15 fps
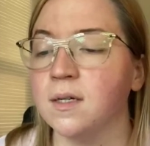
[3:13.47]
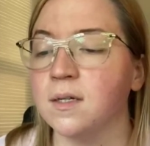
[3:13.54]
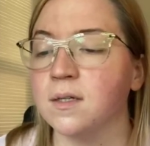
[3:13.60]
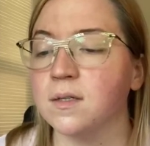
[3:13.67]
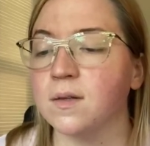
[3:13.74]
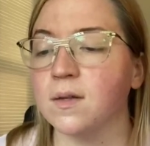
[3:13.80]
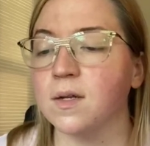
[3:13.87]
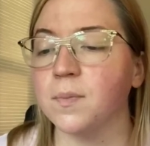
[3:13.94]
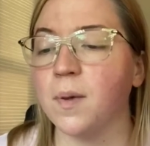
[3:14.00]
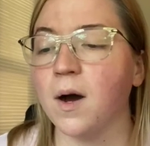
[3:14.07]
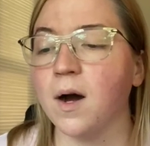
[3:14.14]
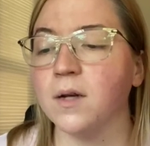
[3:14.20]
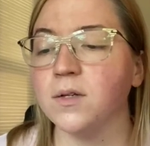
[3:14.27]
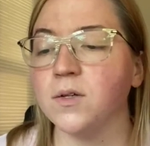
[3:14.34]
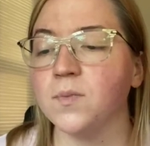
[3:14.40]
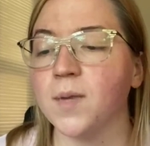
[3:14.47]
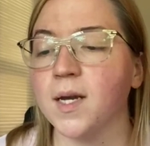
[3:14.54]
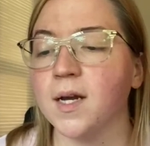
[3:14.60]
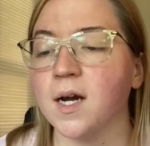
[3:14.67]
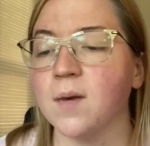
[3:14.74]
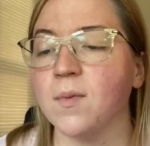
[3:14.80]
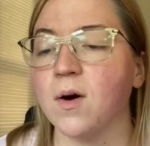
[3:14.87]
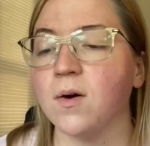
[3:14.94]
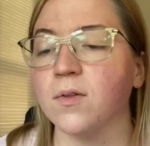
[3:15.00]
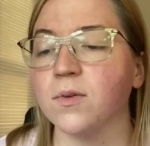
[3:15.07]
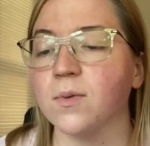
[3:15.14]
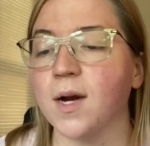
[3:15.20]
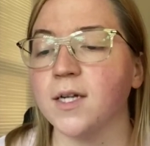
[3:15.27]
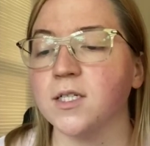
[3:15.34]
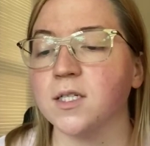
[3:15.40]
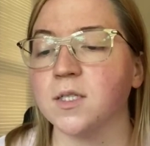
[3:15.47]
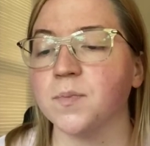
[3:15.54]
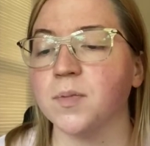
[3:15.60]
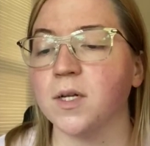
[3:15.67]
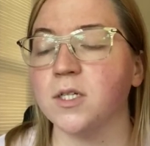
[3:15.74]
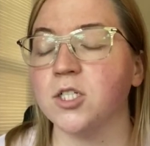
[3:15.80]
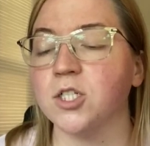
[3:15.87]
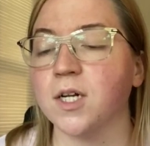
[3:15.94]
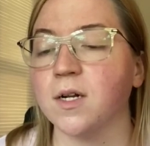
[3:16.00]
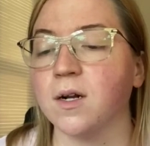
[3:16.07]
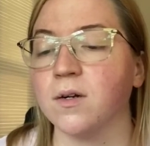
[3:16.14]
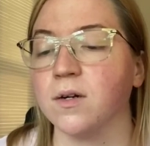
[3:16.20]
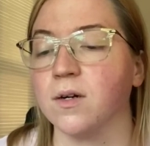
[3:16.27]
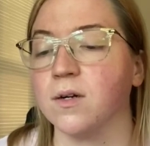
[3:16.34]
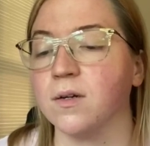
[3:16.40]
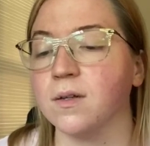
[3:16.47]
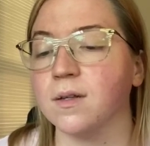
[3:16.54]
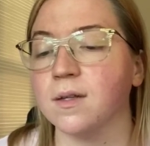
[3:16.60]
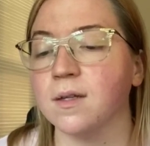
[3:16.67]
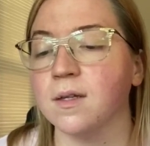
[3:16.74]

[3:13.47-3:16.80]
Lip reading: so that upon you may come all the righteous blood shed on earth,